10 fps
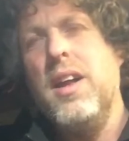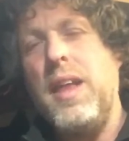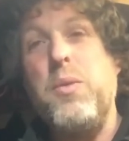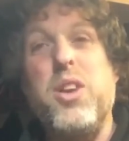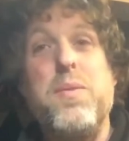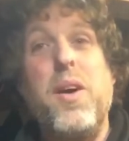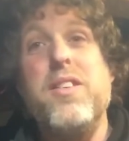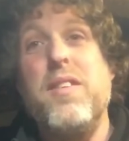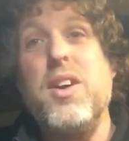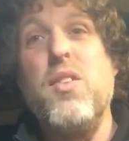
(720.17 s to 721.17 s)
they wanted to buy
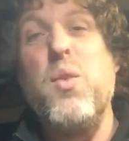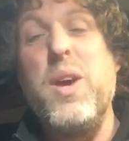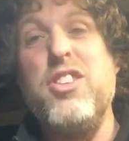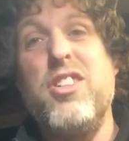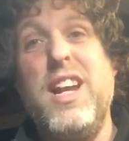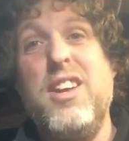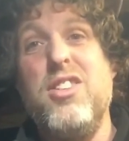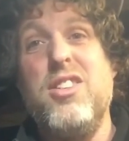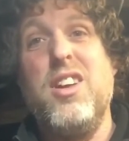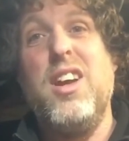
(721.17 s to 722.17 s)
something off a wish
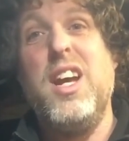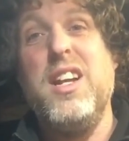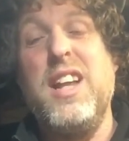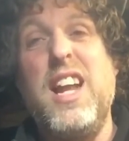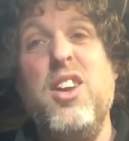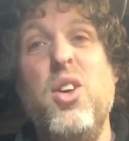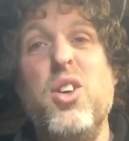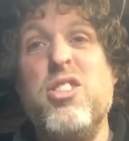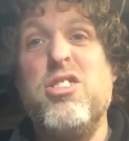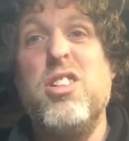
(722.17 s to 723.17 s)
list, and they
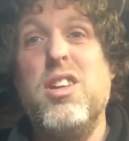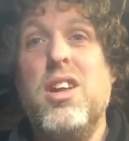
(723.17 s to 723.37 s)
looked,